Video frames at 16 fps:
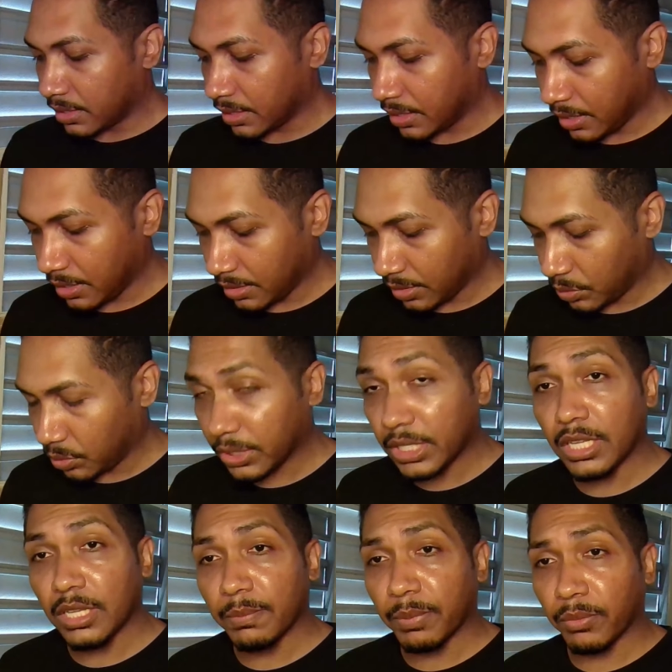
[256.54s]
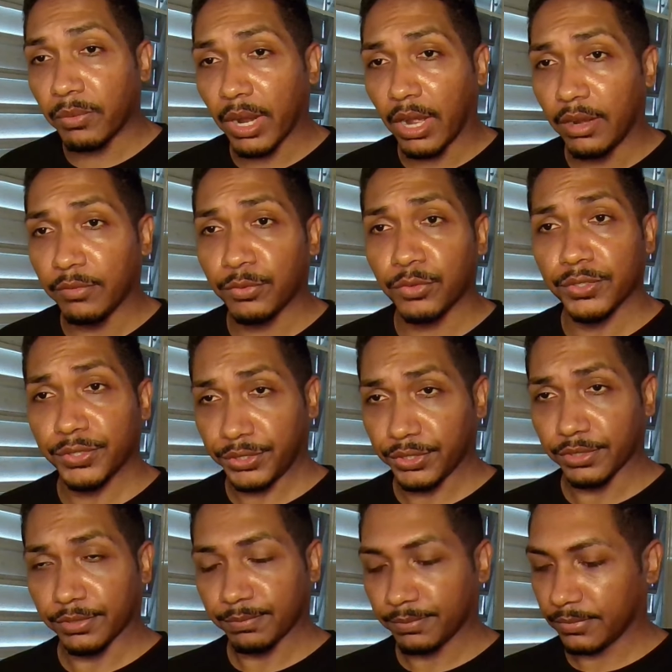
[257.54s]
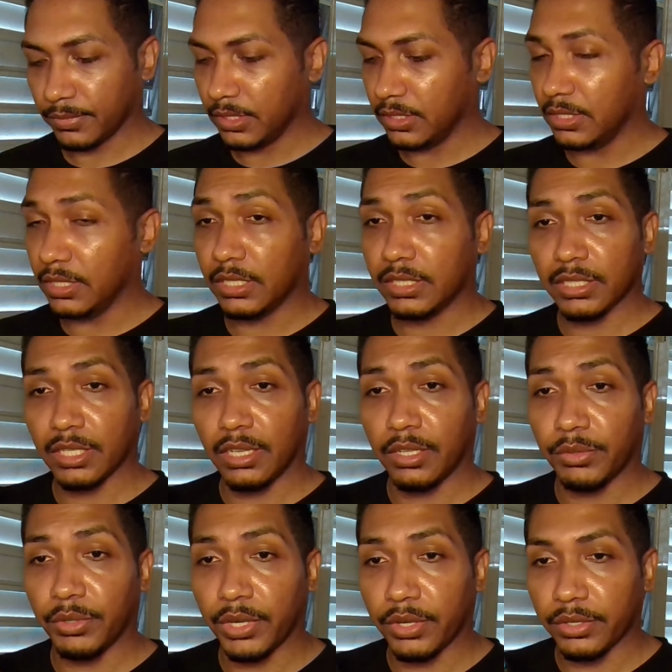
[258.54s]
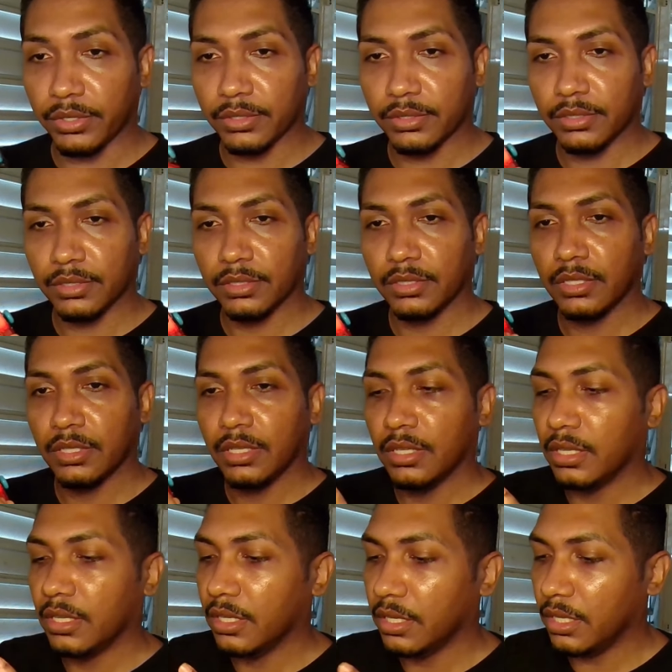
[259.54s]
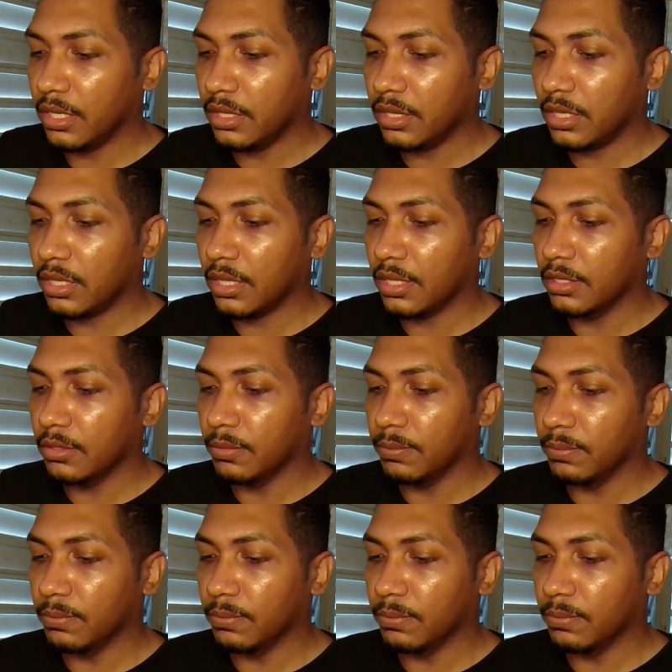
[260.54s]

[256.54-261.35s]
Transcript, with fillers: The thing that will keep around for sure is the accelerator in the